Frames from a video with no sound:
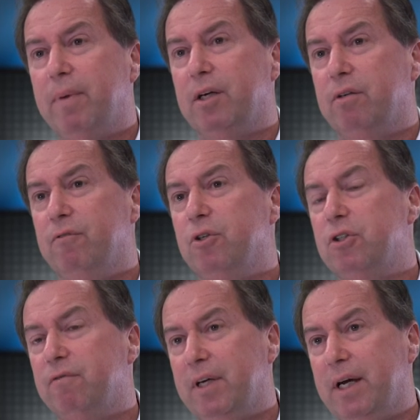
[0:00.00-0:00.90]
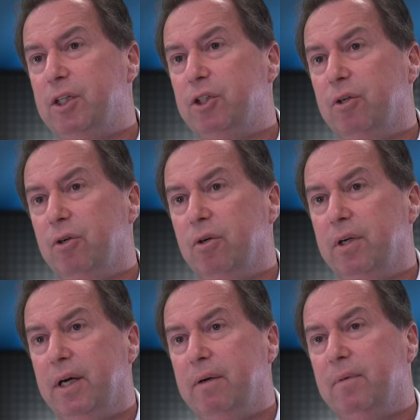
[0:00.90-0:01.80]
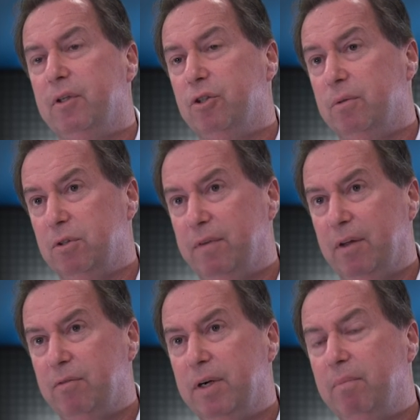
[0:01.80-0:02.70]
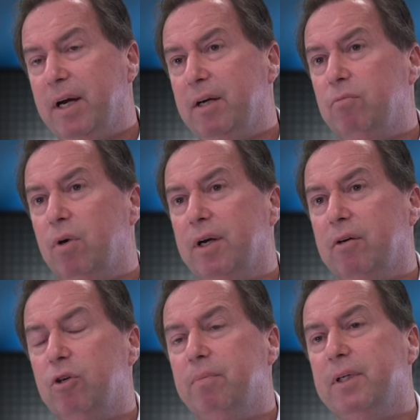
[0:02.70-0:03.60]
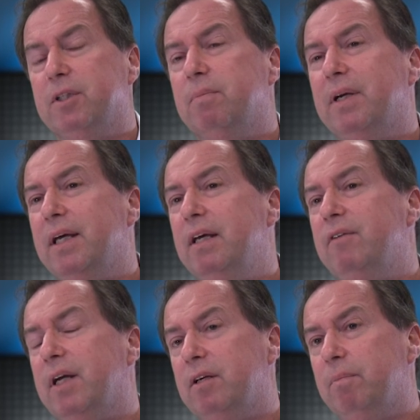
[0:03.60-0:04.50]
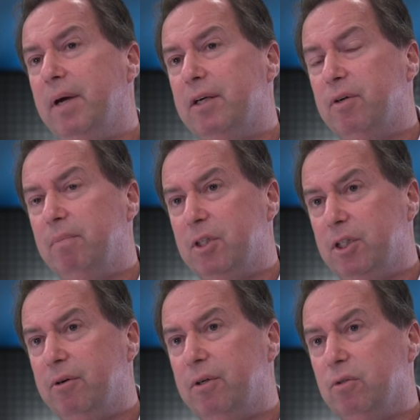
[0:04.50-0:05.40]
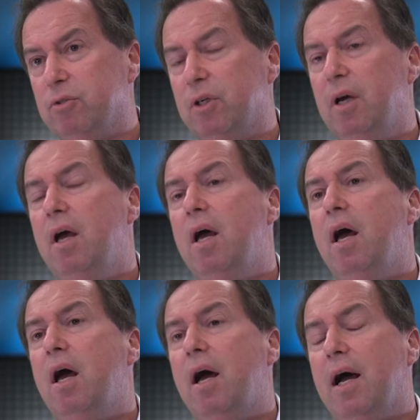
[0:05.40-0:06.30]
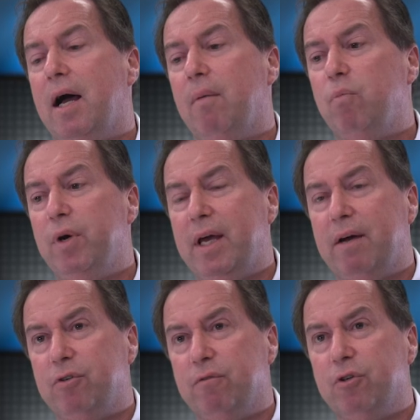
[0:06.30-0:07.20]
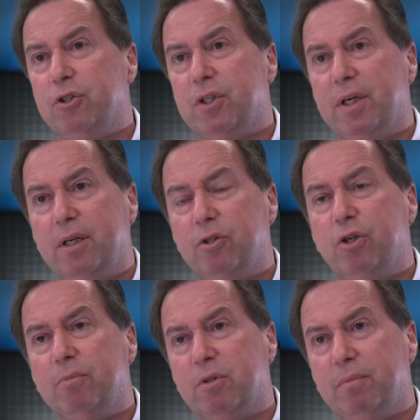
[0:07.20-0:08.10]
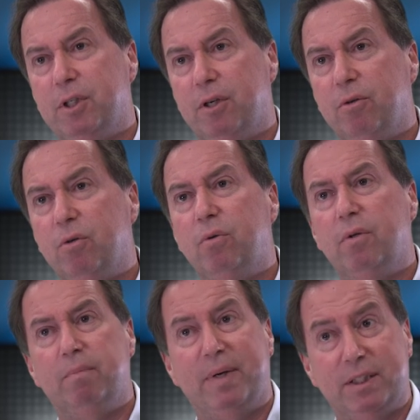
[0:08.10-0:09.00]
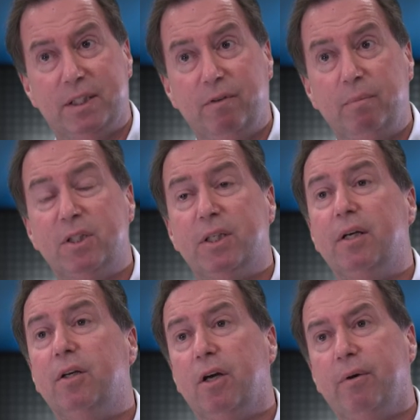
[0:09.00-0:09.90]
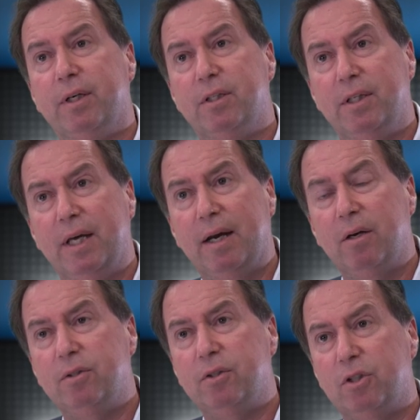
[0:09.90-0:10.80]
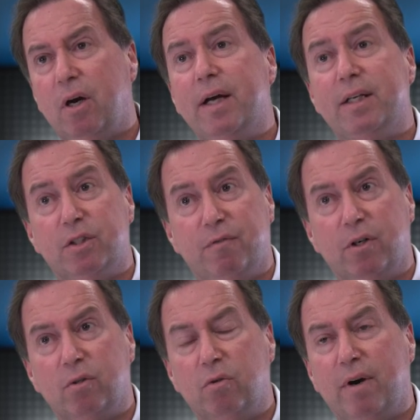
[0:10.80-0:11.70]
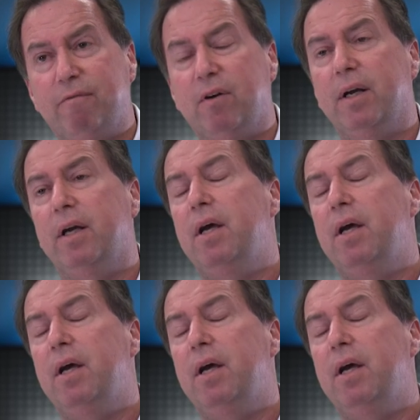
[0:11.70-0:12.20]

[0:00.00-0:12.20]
about diversification earlier in terms of our 3 main product groupings, but even under battery materials, we have diversity in terms of material, about 70% going into the anode side as spherical graphite,